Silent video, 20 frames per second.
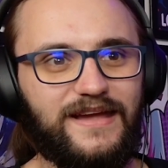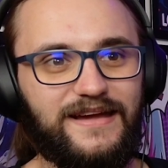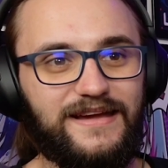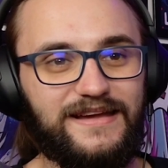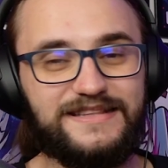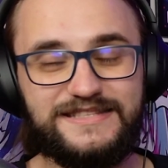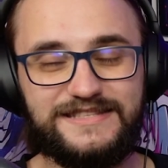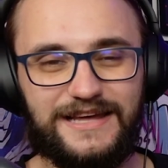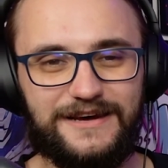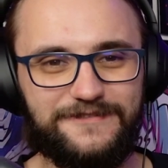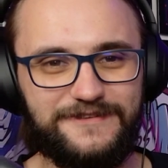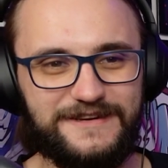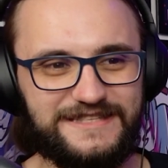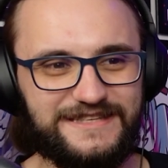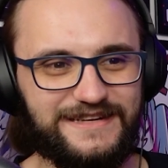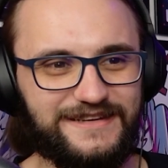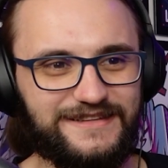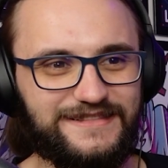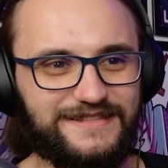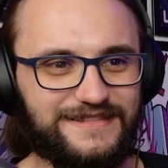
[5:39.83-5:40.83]
It's tough,
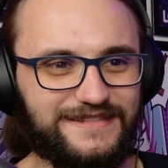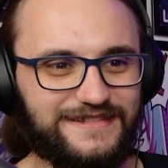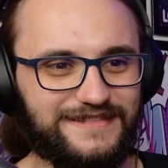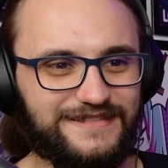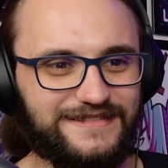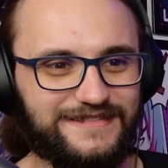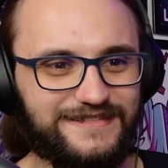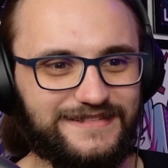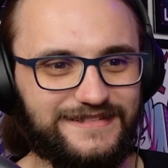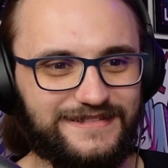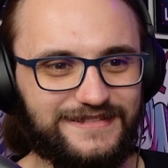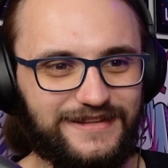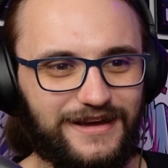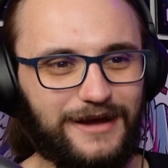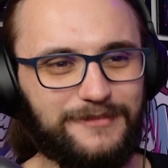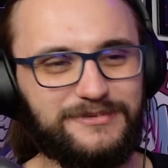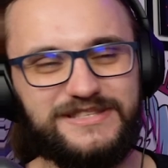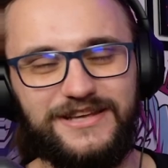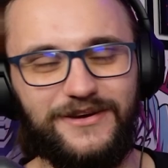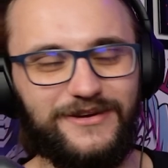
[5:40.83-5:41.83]
isn't it?
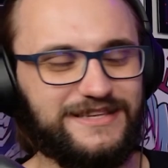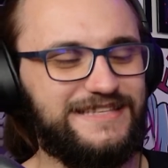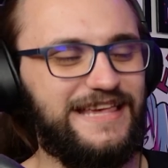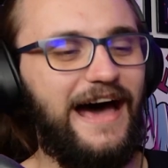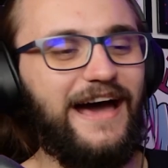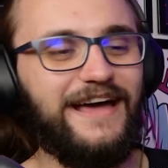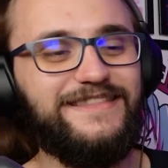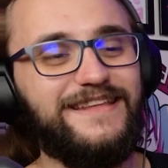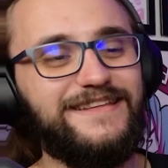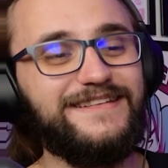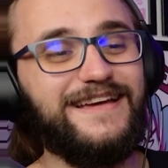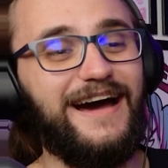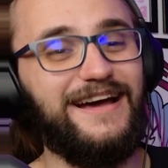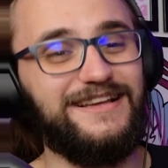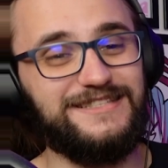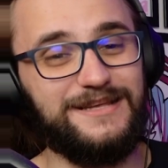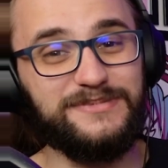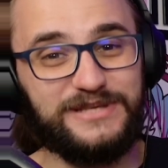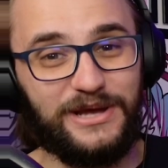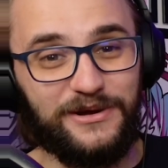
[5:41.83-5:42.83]
I'm so excited,
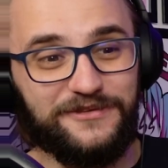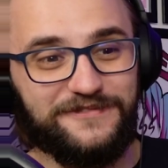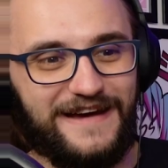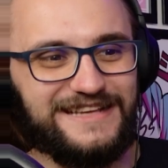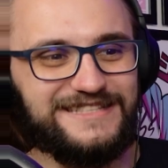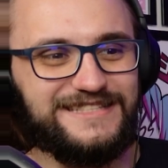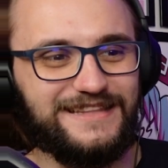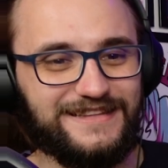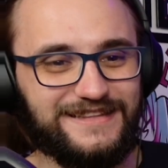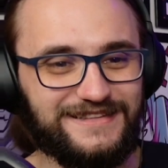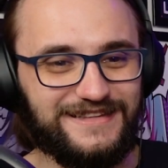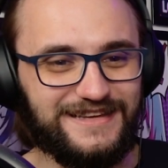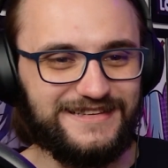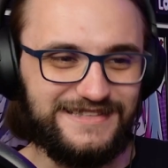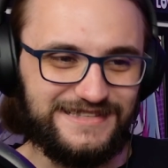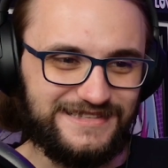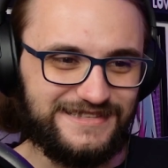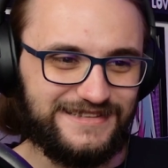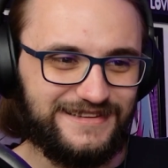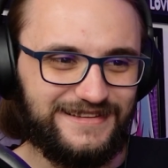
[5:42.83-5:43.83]
guys. I'm so invested in
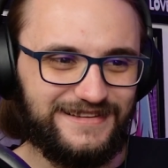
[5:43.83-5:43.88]
this.